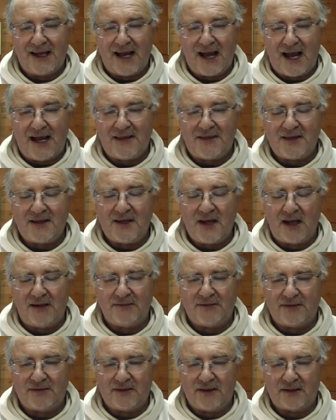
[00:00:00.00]
I think
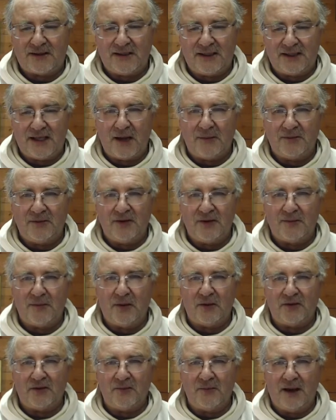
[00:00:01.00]
I've certainly come to the
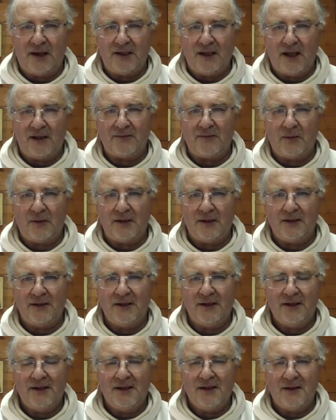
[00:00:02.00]
point in my life
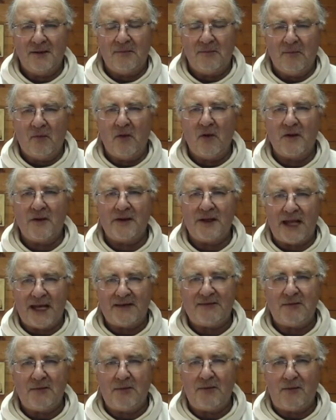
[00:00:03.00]
when more than
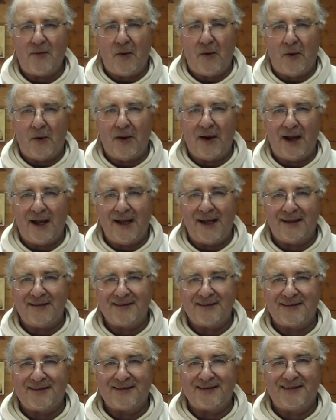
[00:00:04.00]
ever before I
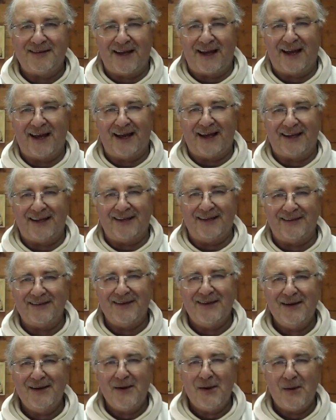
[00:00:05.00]
understand
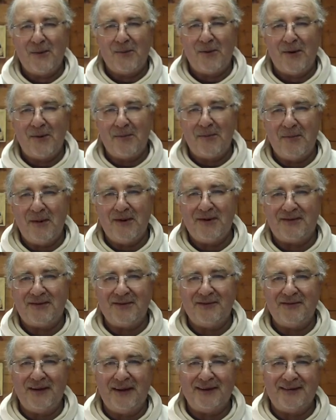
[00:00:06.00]
what
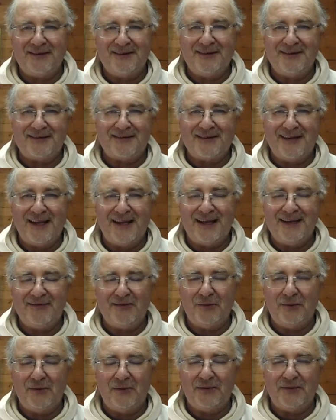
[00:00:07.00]
motivated the slave
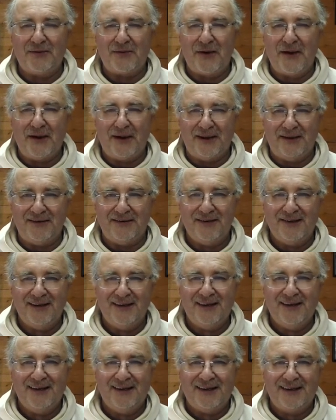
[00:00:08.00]
who was afraid
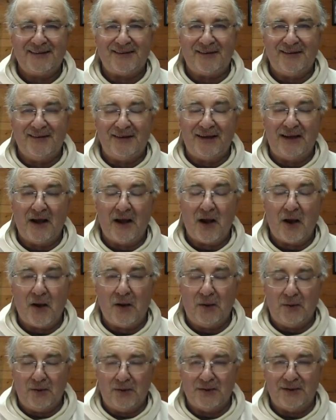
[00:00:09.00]
to dig a
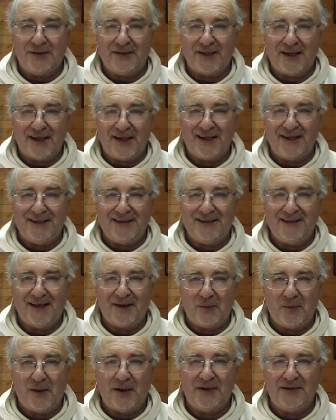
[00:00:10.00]
hole and hide that
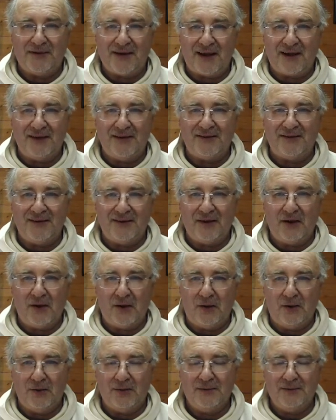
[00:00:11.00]
one talent in the
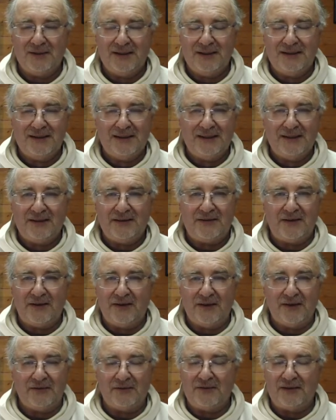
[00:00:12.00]
hole so
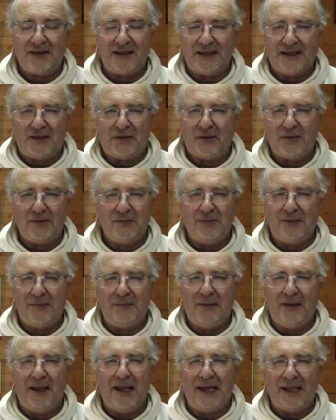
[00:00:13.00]
that he couldn't be
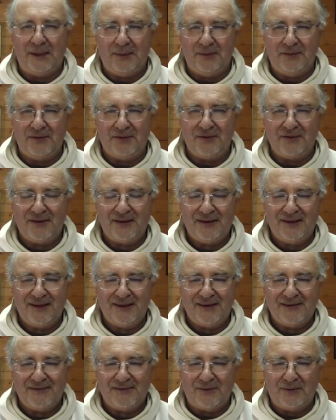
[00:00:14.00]
blamed
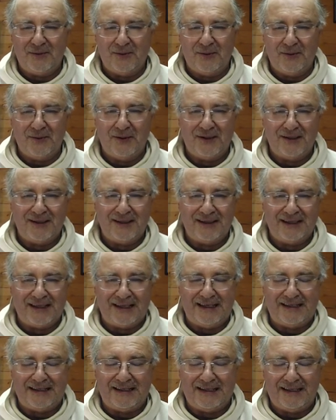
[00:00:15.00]
for
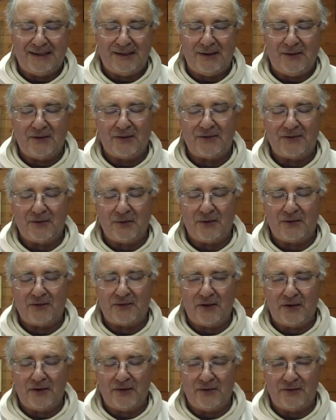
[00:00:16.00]
getting it lost or
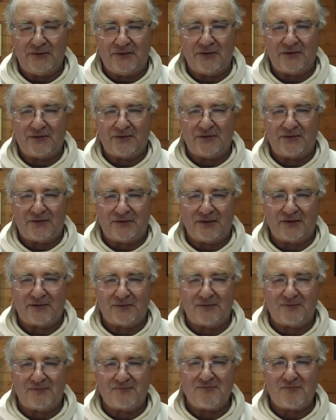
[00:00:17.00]
stolen. Just just
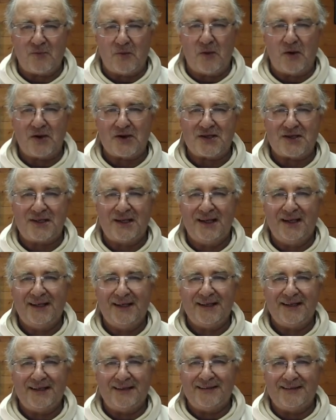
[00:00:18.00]
washed
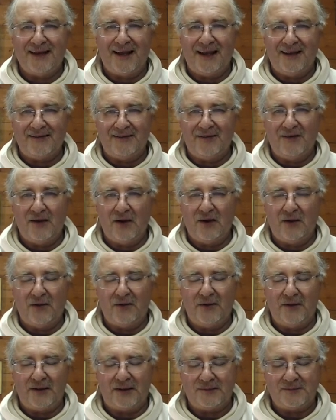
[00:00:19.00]
his hands of the whole
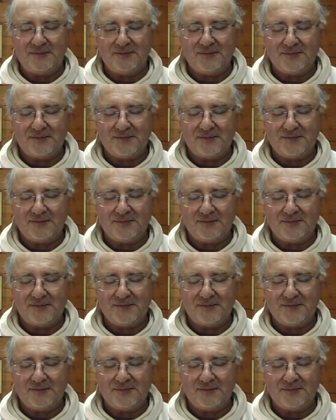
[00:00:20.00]
thing